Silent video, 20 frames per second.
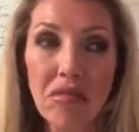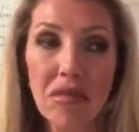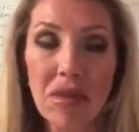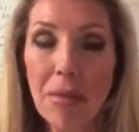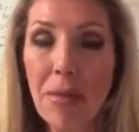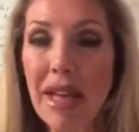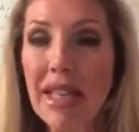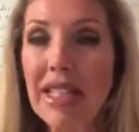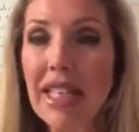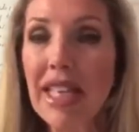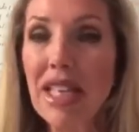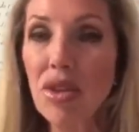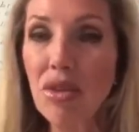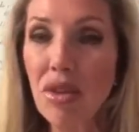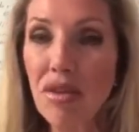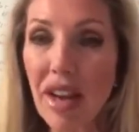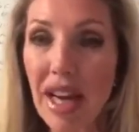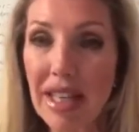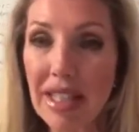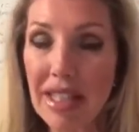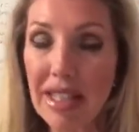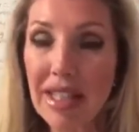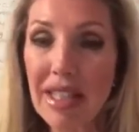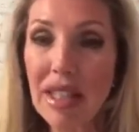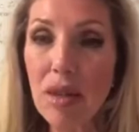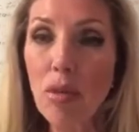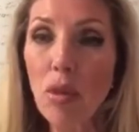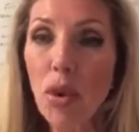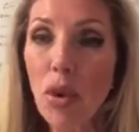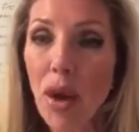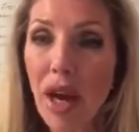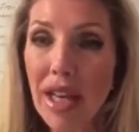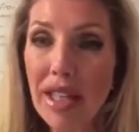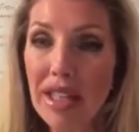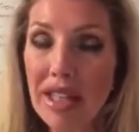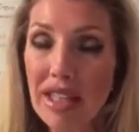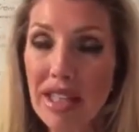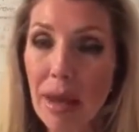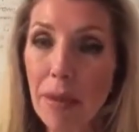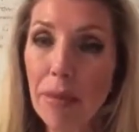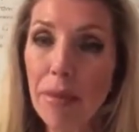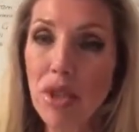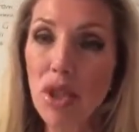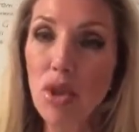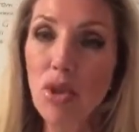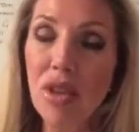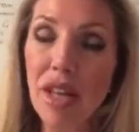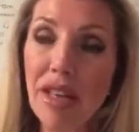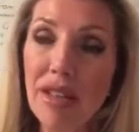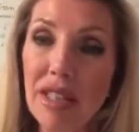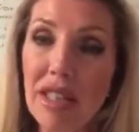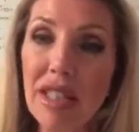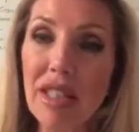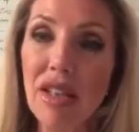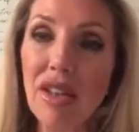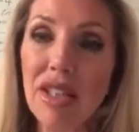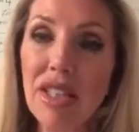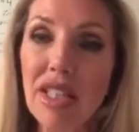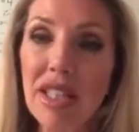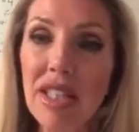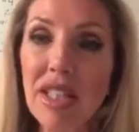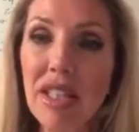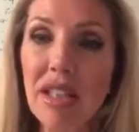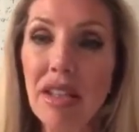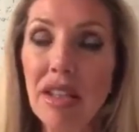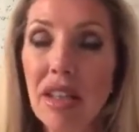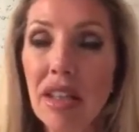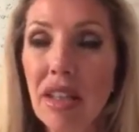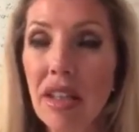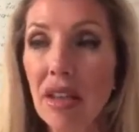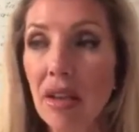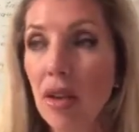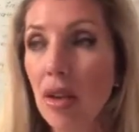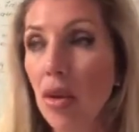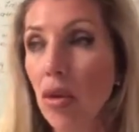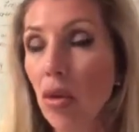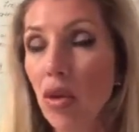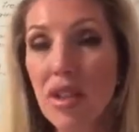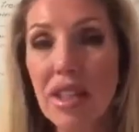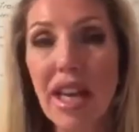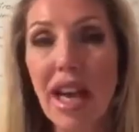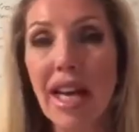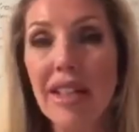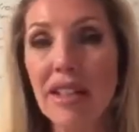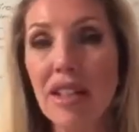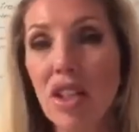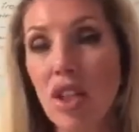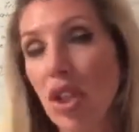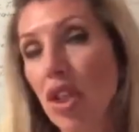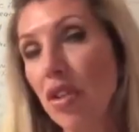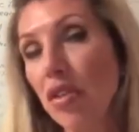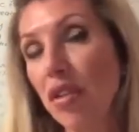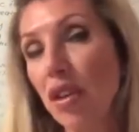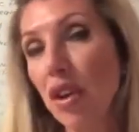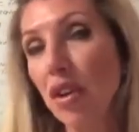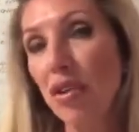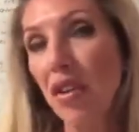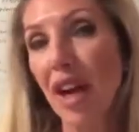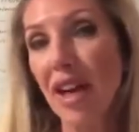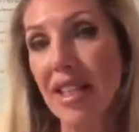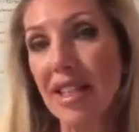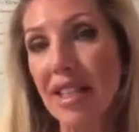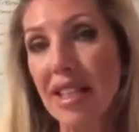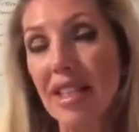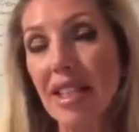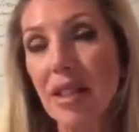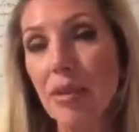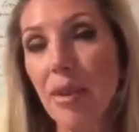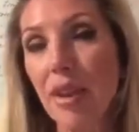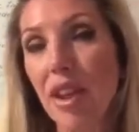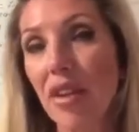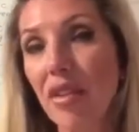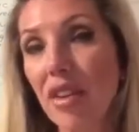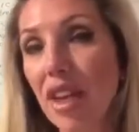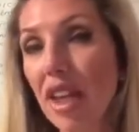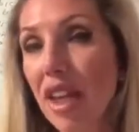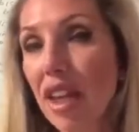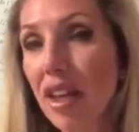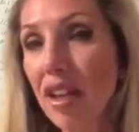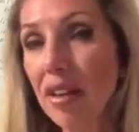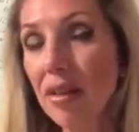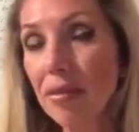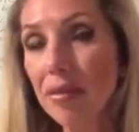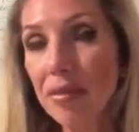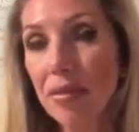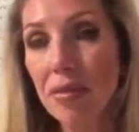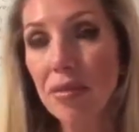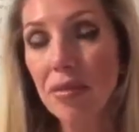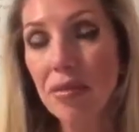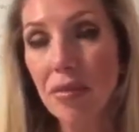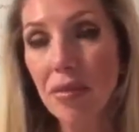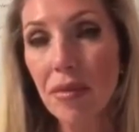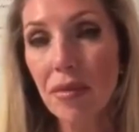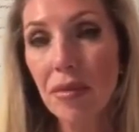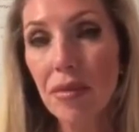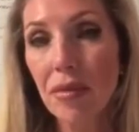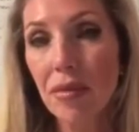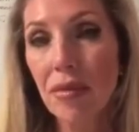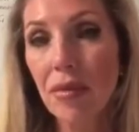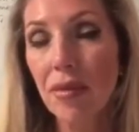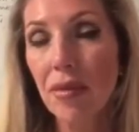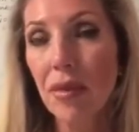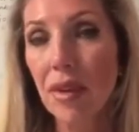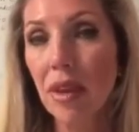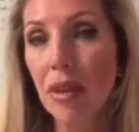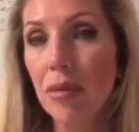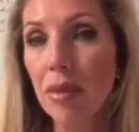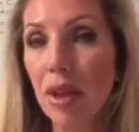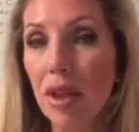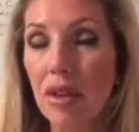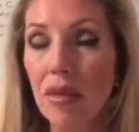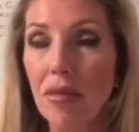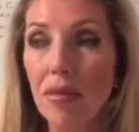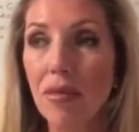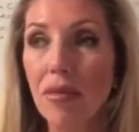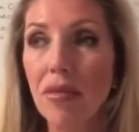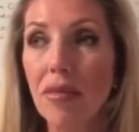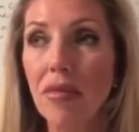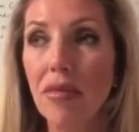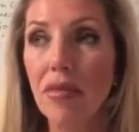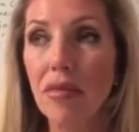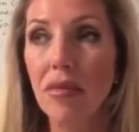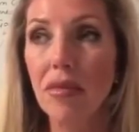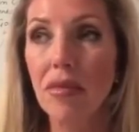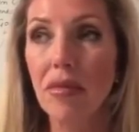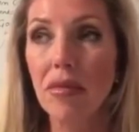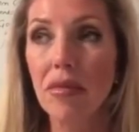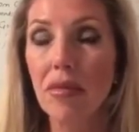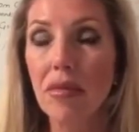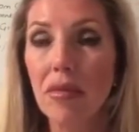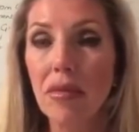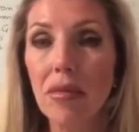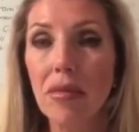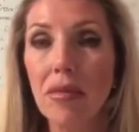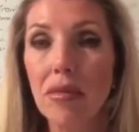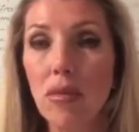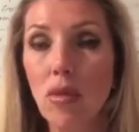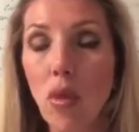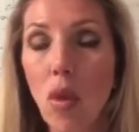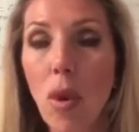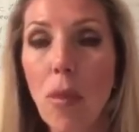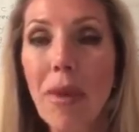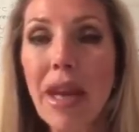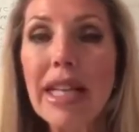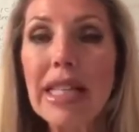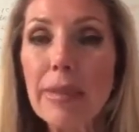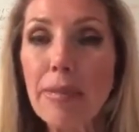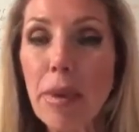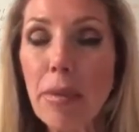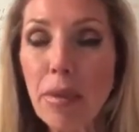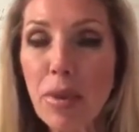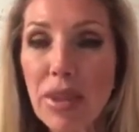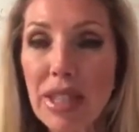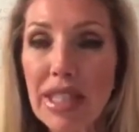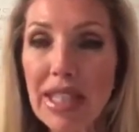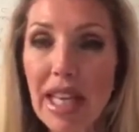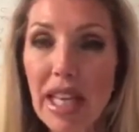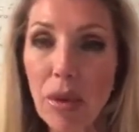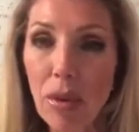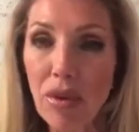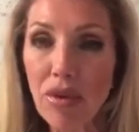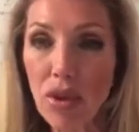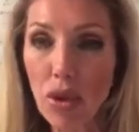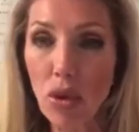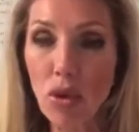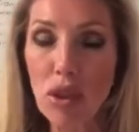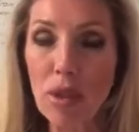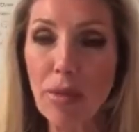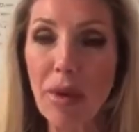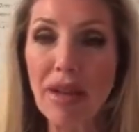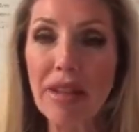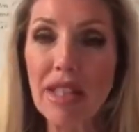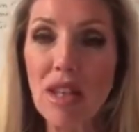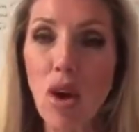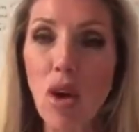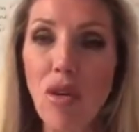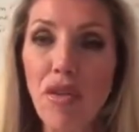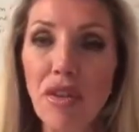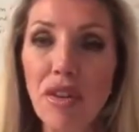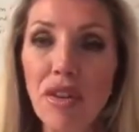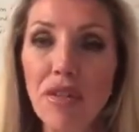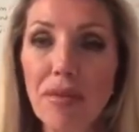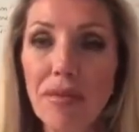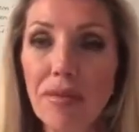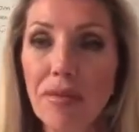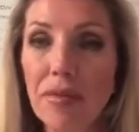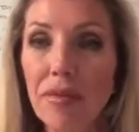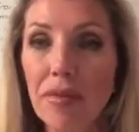The mandatory vaccines in Wuhan, December 2019. Was it added to the flu vaccines that were given here? But what makes people sick? We've talked about it often.